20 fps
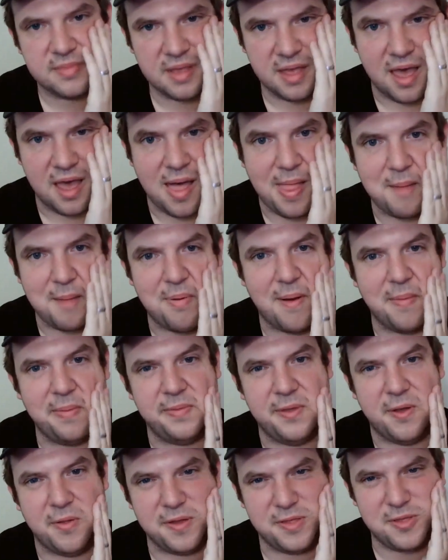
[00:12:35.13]
And then probably
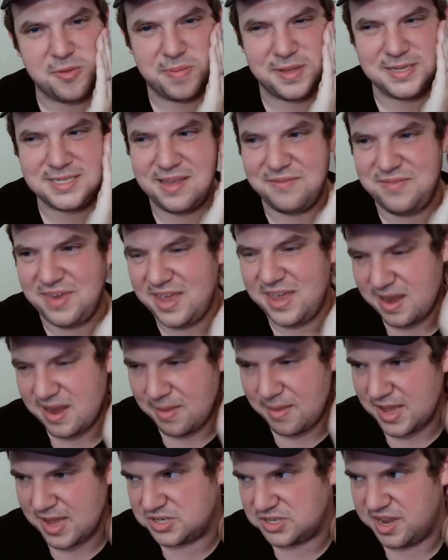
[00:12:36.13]
the only other place I've eaten at
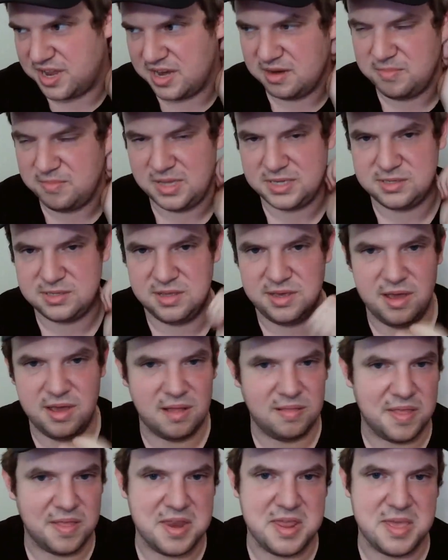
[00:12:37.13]
Magic Kingdom is the
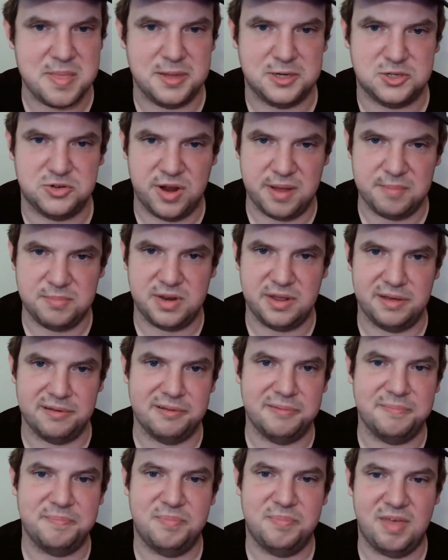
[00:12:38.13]
Lady and the Tramp
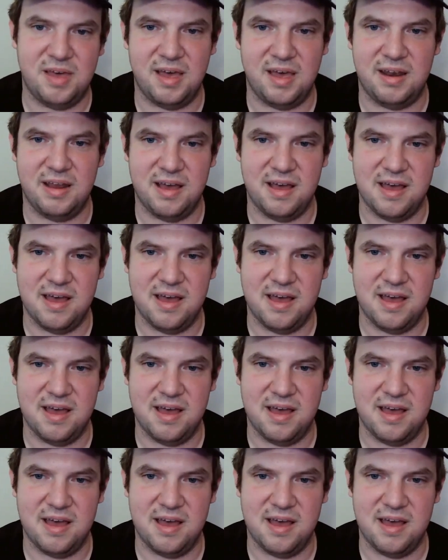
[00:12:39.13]
deal that